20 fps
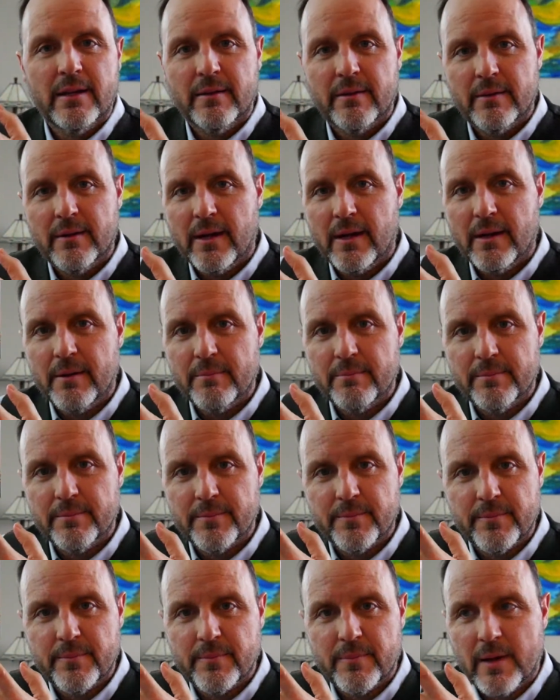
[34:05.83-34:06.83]

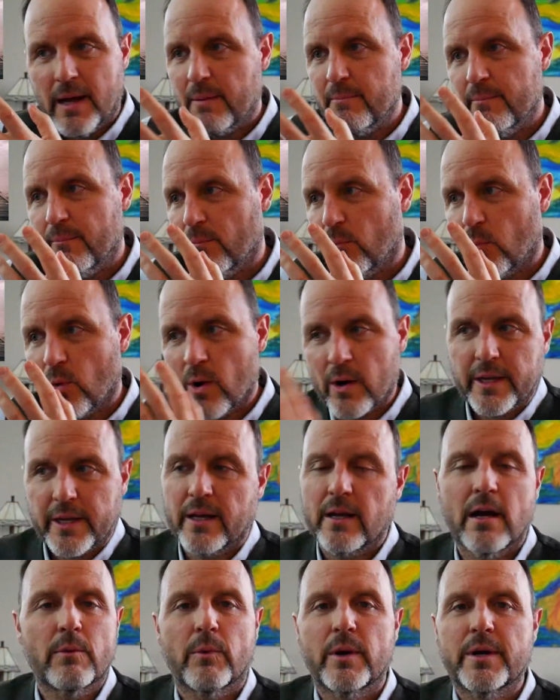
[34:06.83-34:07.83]
I'm working
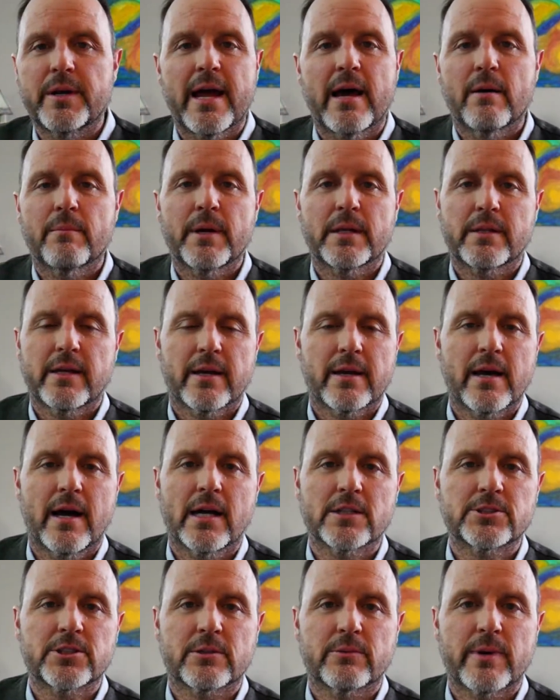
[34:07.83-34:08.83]
on one now about the
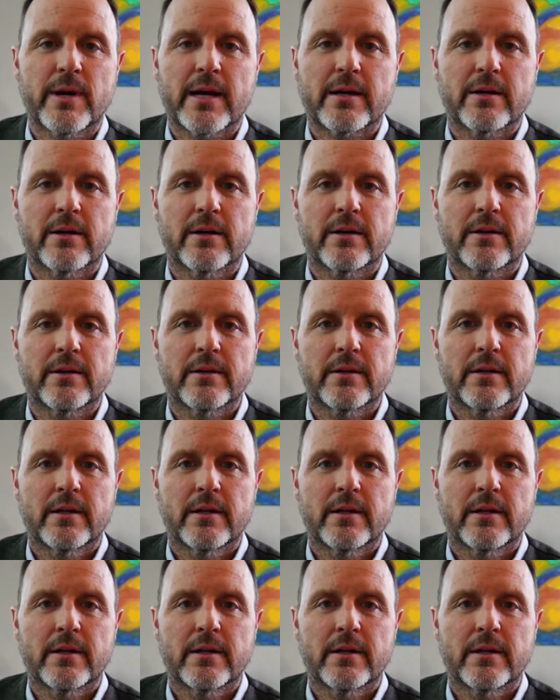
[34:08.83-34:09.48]
Akashic record.